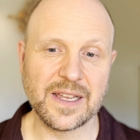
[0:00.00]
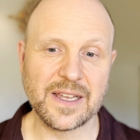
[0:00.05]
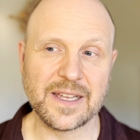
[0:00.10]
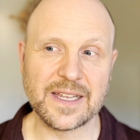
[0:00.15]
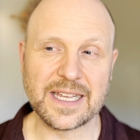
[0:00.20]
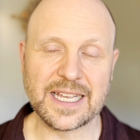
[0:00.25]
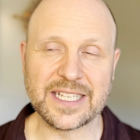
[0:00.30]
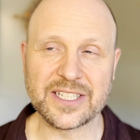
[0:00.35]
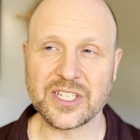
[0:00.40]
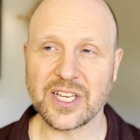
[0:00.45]

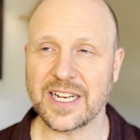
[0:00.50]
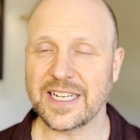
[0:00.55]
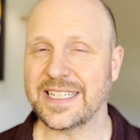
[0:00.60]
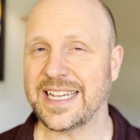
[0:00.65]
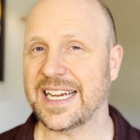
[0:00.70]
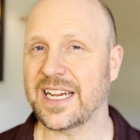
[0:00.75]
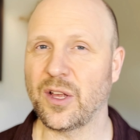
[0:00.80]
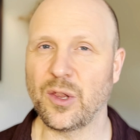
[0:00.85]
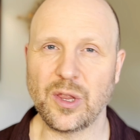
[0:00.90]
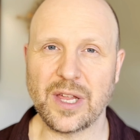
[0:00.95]
is going to take
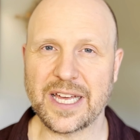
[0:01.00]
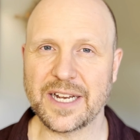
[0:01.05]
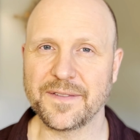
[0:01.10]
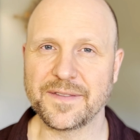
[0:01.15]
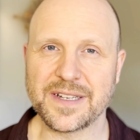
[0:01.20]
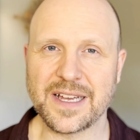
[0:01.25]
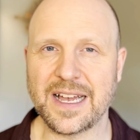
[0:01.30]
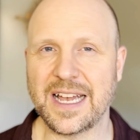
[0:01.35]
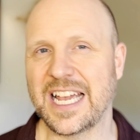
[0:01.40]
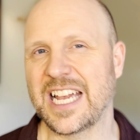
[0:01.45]
a lot of
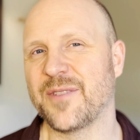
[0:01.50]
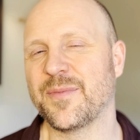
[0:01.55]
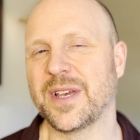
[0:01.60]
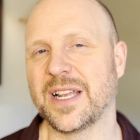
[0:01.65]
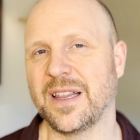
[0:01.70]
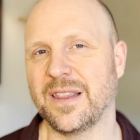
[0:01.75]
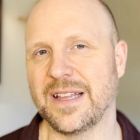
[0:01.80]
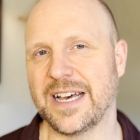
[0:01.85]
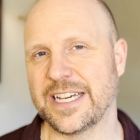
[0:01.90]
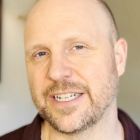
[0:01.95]
time and a
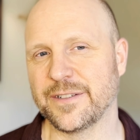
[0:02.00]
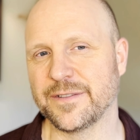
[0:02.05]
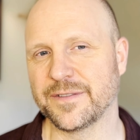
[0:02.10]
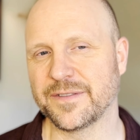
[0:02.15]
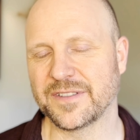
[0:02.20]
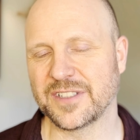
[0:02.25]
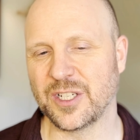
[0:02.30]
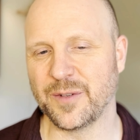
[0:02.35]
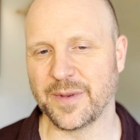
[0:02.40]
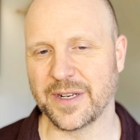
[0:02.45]
lot of
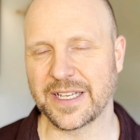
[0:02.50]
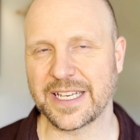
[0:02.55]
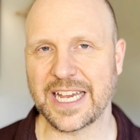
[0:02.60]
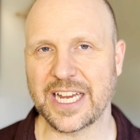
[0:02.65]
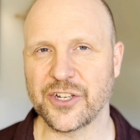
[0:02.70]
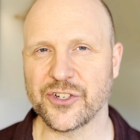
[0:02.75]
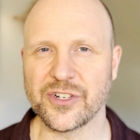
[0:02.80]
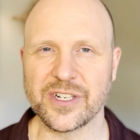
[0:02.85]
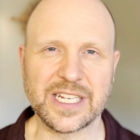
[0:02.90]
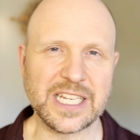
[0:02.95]

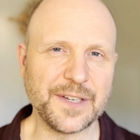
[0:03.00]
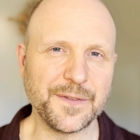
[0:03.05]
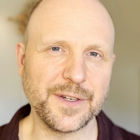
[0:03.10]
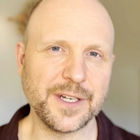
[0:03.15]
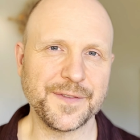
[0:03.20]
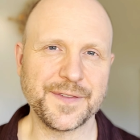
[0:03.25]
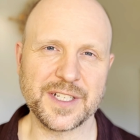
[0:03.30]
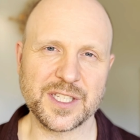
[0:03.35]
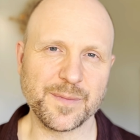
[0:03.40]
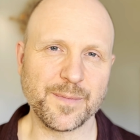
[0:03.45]
communication, even
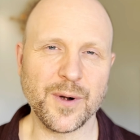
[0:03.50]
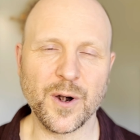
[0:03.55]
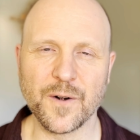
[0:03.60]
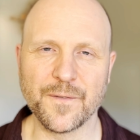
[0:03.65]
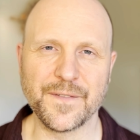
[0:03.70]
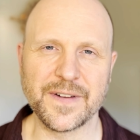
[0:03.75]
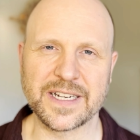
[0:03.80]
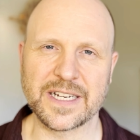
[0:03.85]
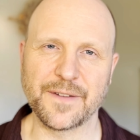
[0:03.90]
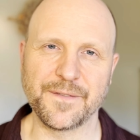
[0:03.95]
if it's
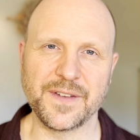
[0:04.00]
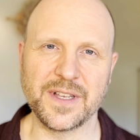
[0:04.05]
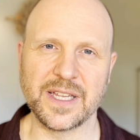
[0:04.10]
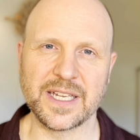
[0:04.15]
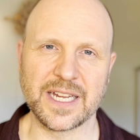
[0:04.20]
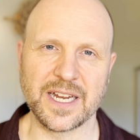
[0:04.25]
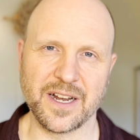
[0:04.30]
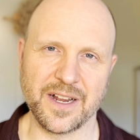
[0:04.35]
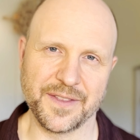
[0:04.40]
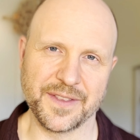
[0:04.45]
perfect at filling
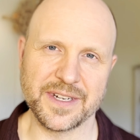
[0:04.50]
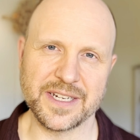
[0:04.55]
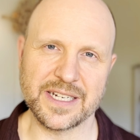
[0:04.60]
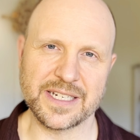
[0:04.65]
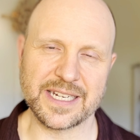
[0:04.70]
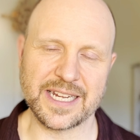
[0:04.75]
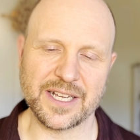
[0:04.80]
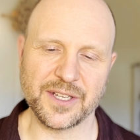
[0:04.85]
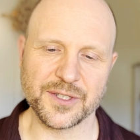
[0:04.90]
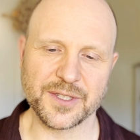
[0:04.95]
in all the
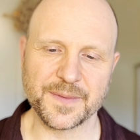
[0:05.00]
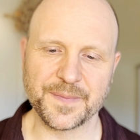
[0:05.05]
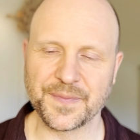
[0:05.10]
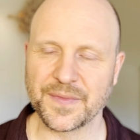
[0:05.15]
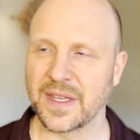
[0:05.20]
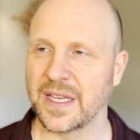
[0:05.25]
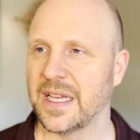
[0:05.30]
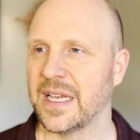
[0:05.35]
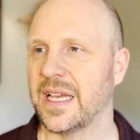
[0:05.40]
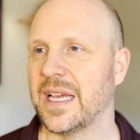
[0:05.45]
details.
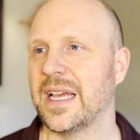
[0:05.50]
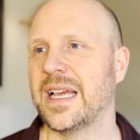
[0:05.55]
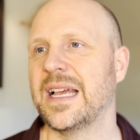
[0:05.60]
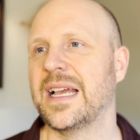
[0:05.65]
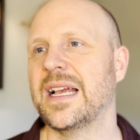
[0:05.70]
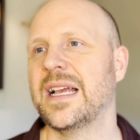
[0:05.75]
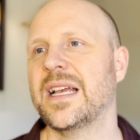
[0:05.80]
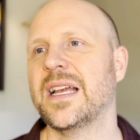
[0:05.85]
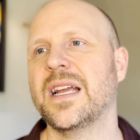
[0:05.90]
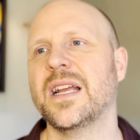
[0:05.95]

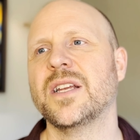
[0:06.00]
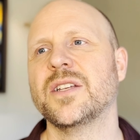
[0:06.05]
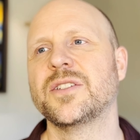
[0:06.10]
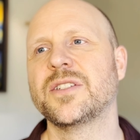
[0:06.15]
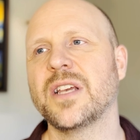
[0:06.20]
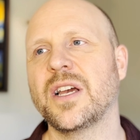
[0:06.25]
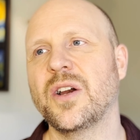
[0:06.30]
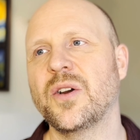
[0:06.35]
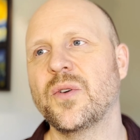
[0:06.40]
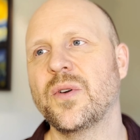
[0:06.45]

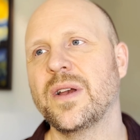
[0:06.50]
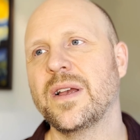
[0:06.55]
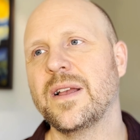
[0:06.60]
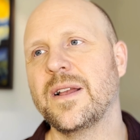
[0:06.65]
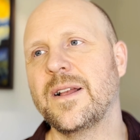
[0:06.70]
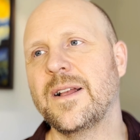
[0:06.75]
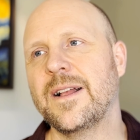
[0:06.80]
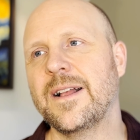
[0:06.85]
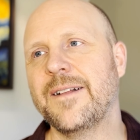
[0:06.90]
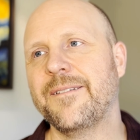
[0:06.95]
So
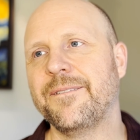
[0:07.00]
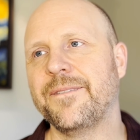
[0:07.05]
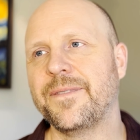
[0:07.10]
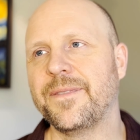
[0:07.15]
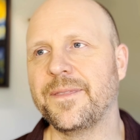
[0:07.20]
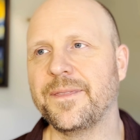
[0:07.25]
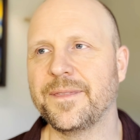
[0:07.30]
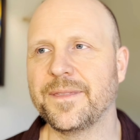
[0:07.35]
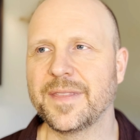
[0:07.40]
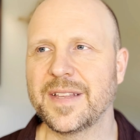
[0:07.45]

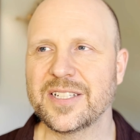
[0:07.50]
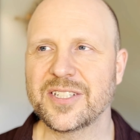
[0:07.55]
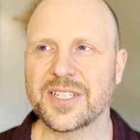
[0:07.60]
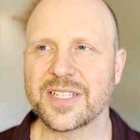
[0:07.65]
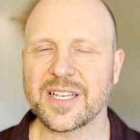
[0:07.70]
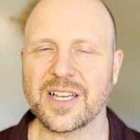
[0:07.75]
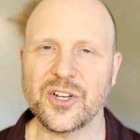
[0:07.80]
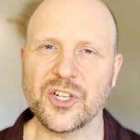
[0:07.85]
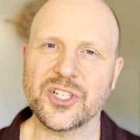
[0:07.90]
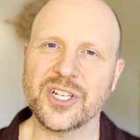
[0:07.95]
there's this
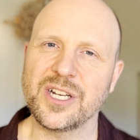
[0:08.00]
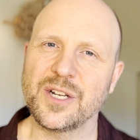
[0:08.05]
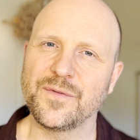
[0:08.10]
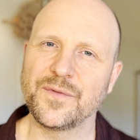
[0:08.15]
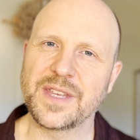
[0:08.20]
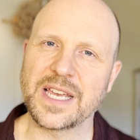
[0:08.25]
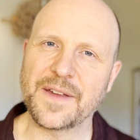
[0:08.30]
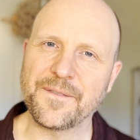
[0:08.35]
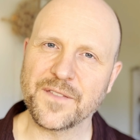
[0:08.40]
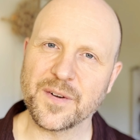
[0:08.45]
question of
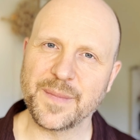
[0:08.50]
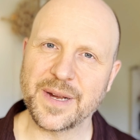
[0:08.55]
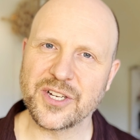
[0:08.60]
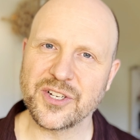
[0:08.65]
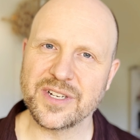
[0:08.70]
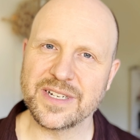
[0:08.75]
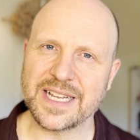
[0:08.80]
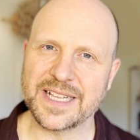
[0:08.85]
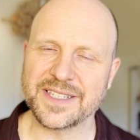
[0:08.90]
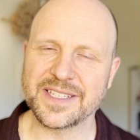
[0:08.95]
the
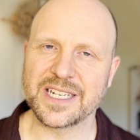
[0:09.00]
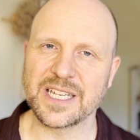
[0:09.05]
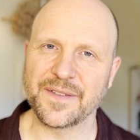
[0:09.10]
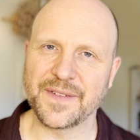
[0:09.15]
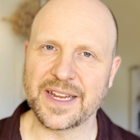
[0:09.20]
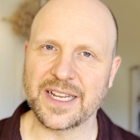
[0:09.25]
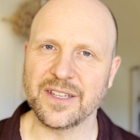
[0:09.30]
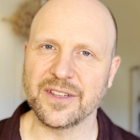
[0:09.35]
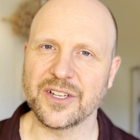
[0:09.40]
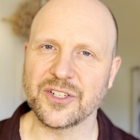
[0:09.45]
information density of
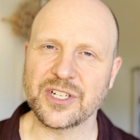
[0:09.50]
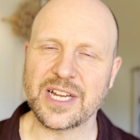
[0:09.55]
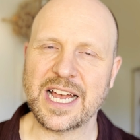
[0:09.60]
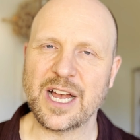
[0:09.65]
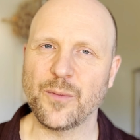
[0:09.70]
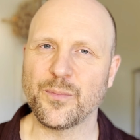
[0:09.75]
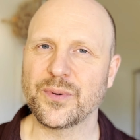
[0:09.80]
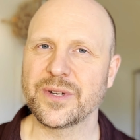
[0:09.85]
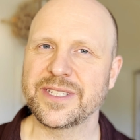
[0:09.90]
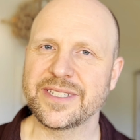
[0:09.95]
English. How
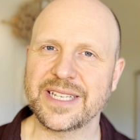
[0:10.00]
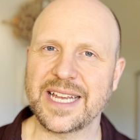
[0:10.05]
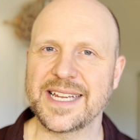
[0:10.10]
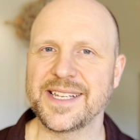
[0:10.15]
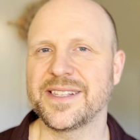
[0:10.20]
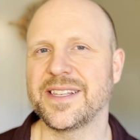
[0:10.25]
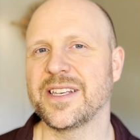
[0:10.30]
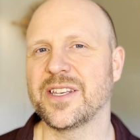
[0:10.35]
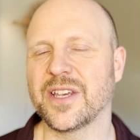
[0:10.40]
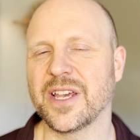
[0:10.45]

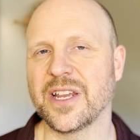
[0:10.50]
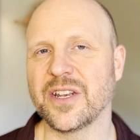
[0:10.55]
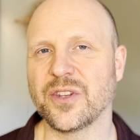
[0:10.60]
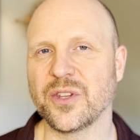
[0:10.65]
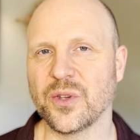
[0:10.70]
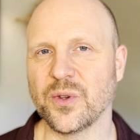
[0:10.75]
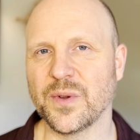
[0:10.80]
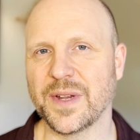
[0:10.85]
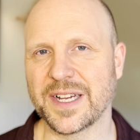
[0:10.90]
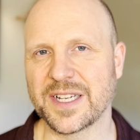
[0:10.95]
precisely can
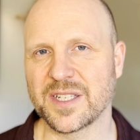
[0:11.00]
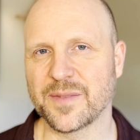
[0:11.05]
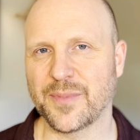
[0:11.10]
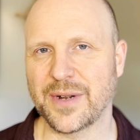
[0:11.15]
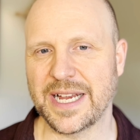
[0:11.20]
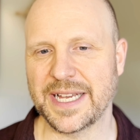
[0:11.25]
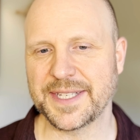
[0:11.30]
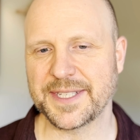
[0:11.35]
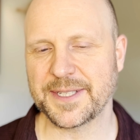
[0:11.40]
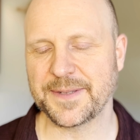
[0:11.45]
you
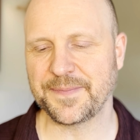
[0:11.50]
express?